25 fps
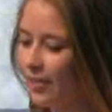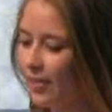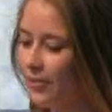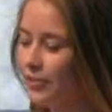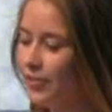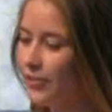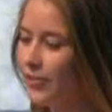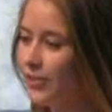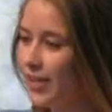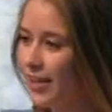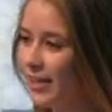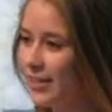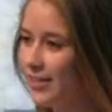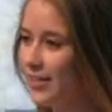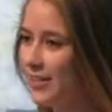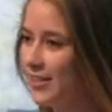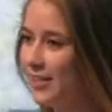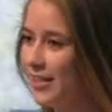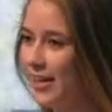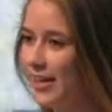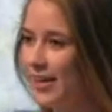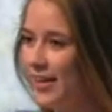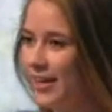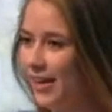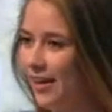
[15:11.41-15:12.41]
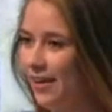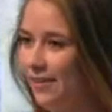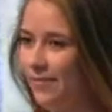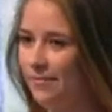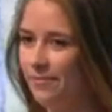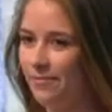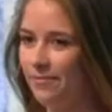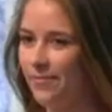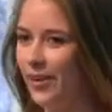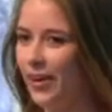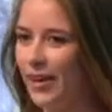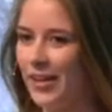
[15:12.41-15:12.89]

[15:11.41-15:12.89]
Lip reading: through Texas A&M,